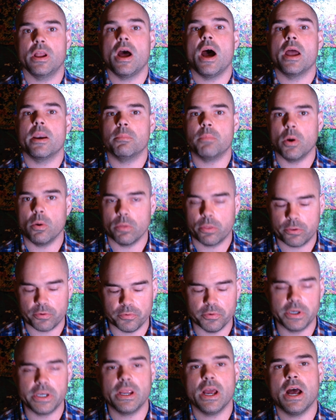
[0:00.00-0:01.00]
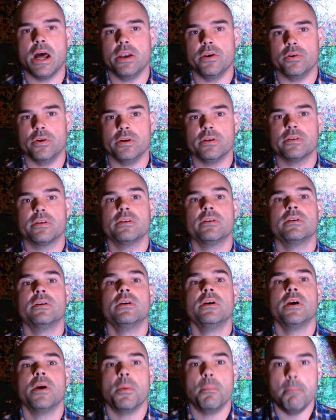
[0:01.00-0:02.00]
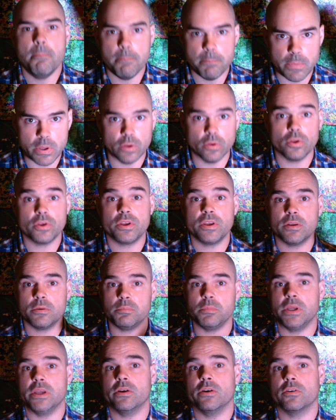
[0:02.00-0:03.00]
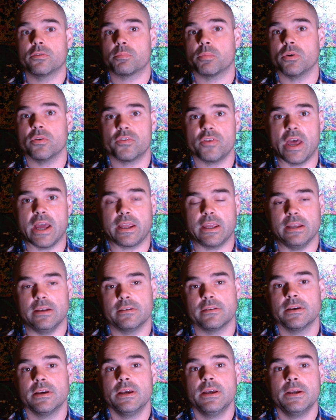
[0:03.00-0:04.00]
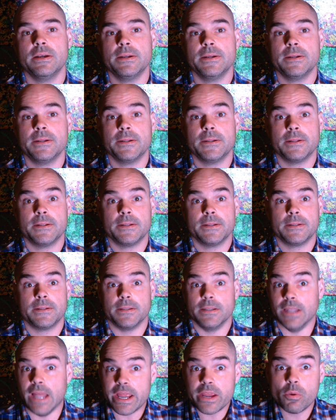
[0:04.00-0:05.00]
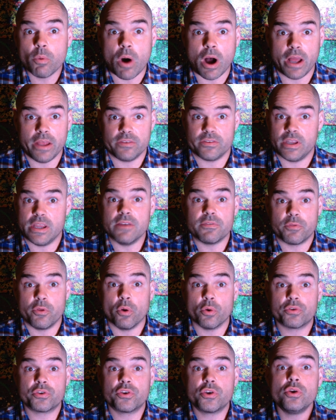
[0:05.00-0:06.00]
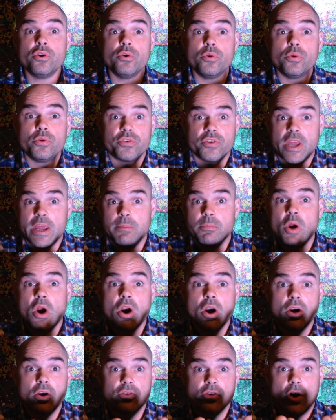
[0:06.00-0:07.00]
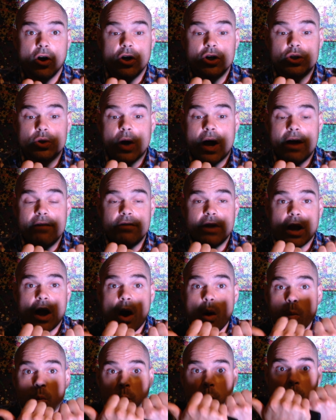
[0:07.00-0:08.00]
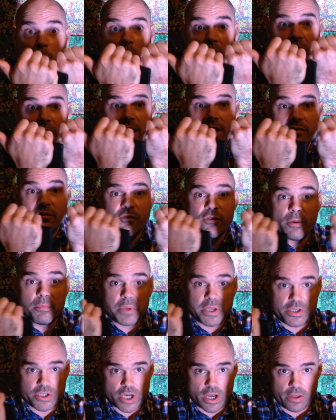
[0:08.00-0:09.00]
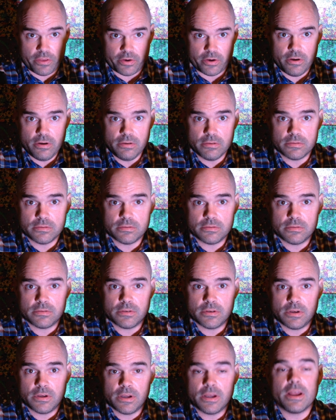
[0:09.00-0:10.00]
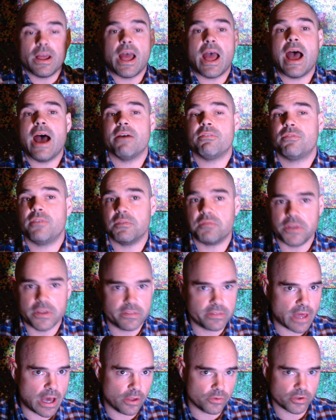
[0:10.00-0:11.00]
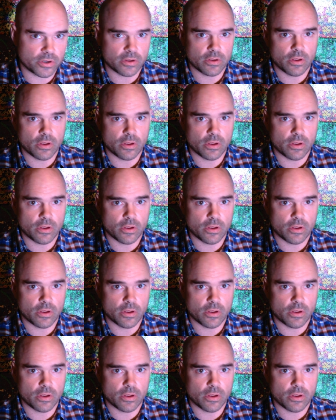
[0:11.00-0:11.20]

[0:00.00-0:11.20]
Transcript: it at about 300 million meters per second. Likewise, if those two same cars are driving away from each other at 50,000